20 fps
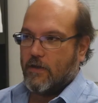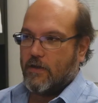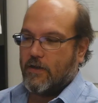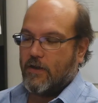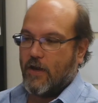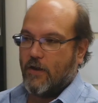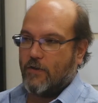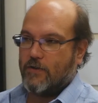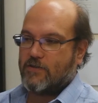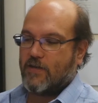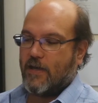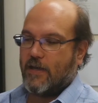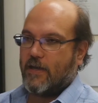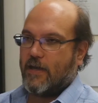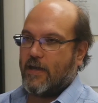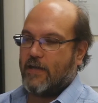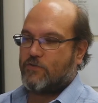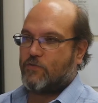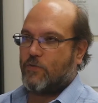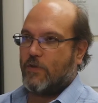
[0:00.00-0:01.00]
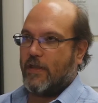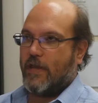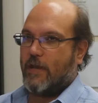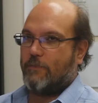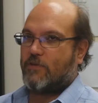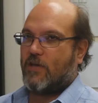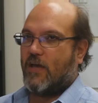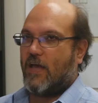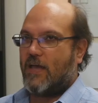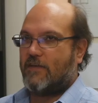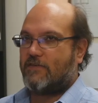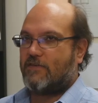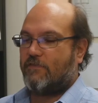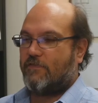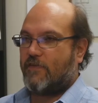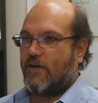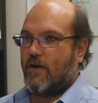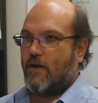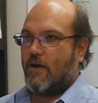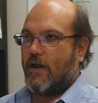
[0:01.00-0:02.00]
You know, it's like, it's really up to us to
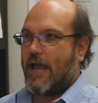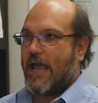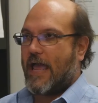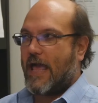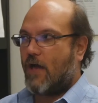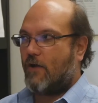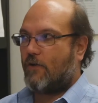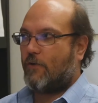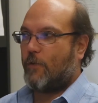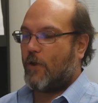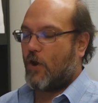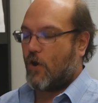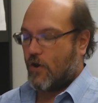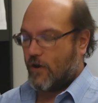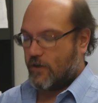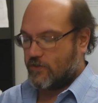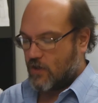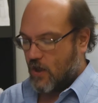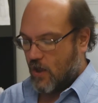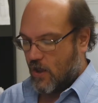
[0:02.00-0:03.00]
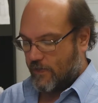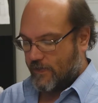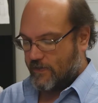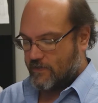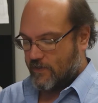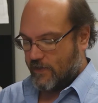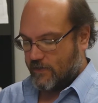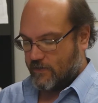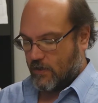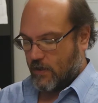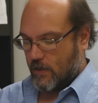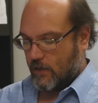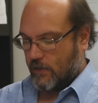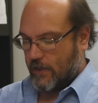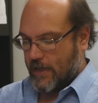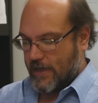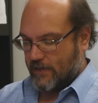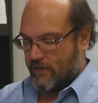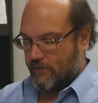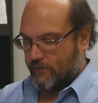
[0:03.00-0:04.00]
figure out how can we harness all these things
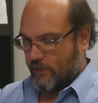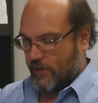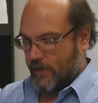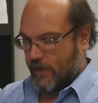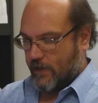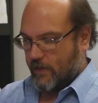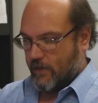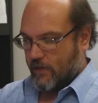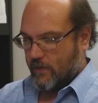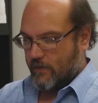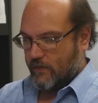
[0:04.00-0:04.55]
collectively